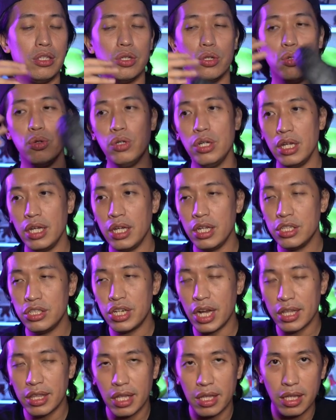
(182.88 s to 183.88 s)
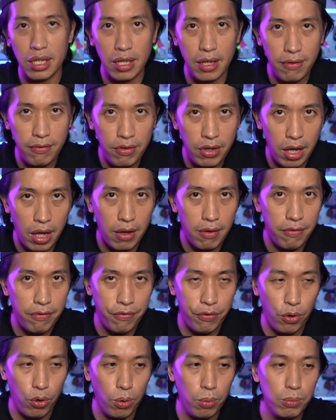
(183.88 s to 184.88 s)
So injected EVA
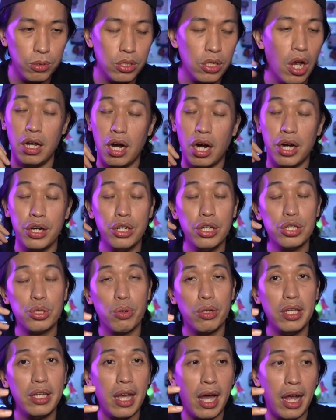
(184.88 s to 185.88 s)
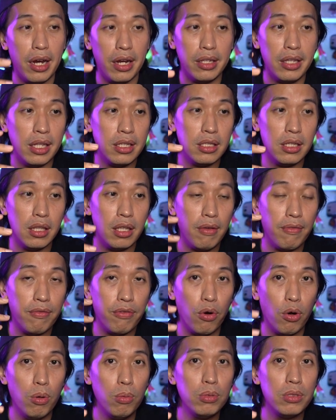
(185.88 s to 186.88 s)
foams are usually higher density
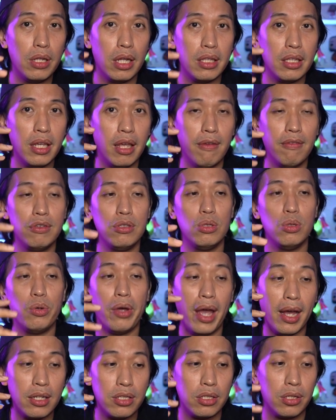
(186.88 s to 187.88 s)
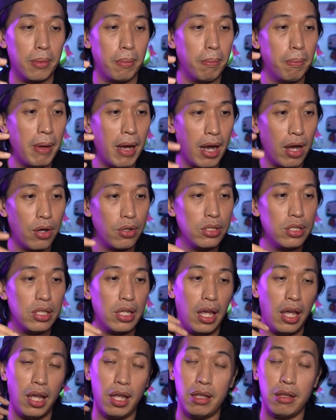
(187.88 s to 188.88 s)
foams that gives you extra bounce
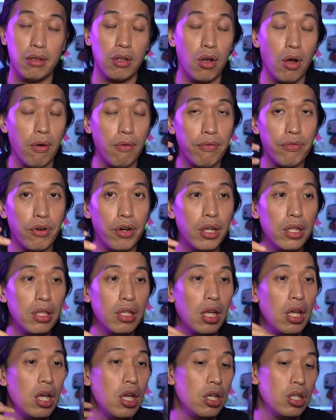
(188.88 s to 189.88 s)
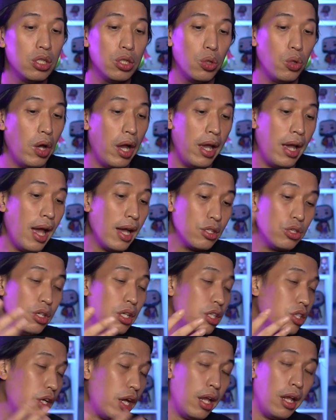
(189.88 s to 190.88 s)
and comfort. So I
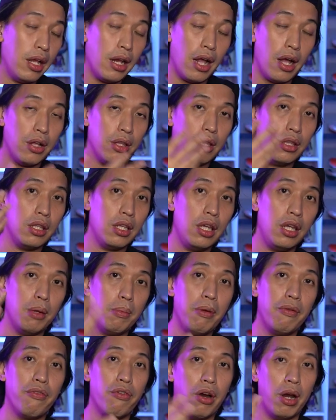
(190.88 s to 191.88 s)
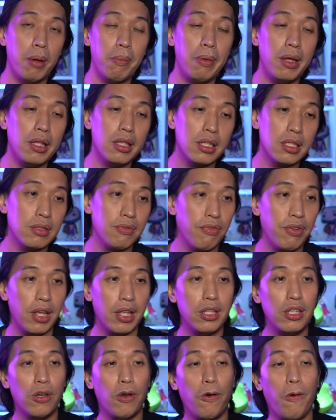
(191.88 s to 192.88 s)
actually tried it out here before I made this
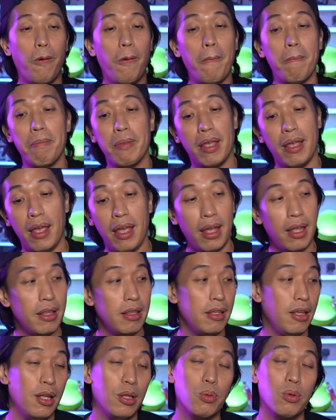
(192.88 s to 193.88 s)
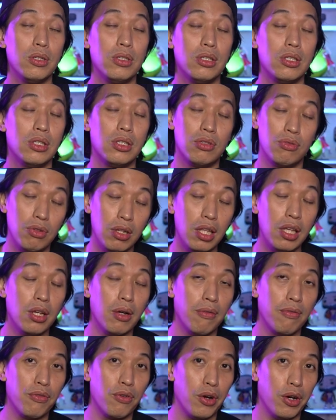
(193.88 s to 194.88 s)
video and it was really
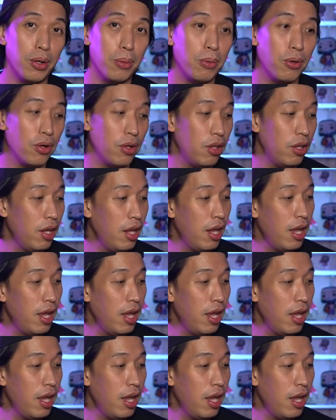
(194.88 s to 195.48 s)
comfortable.